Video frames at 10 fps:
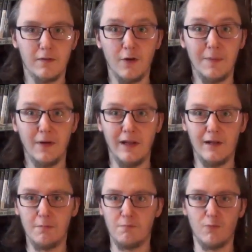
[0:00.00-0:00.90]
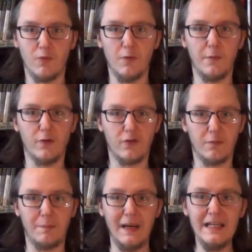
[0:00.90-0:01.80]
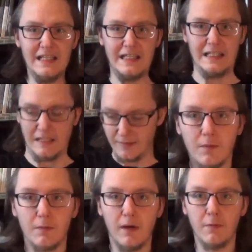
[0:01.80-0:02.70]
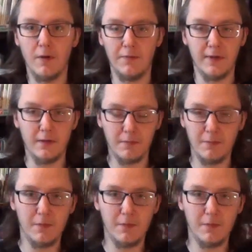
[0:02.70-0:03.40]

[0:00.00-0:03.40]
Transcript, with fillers: Sorry about that. No more space. Where were we?